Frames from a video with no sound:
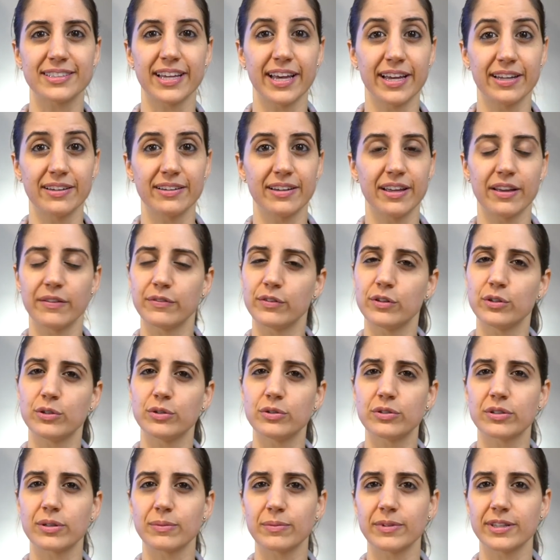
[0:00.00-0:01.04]
And if you do
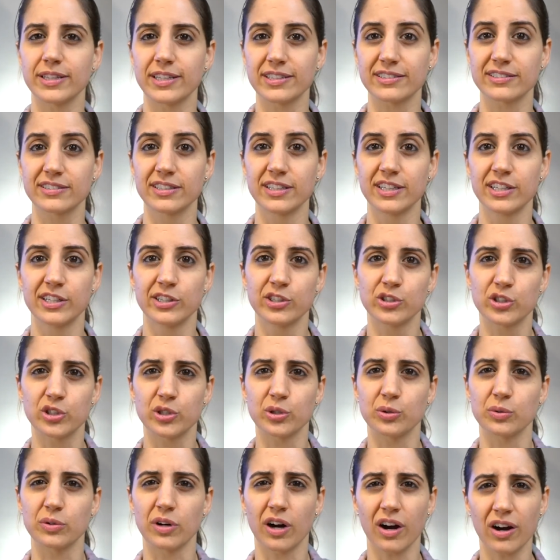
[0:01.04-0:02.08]
something that's
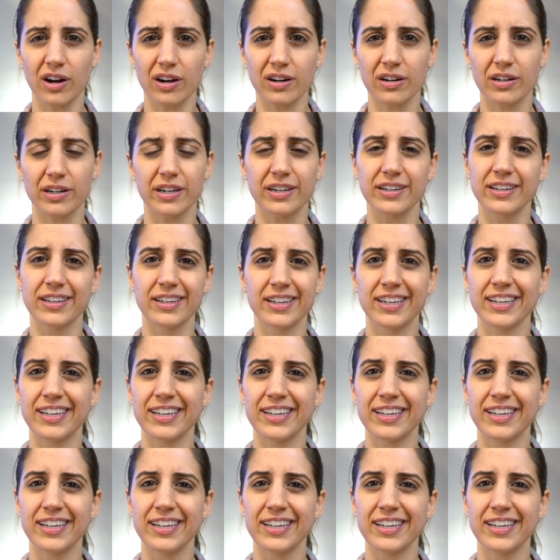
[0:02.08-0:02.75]
too hard,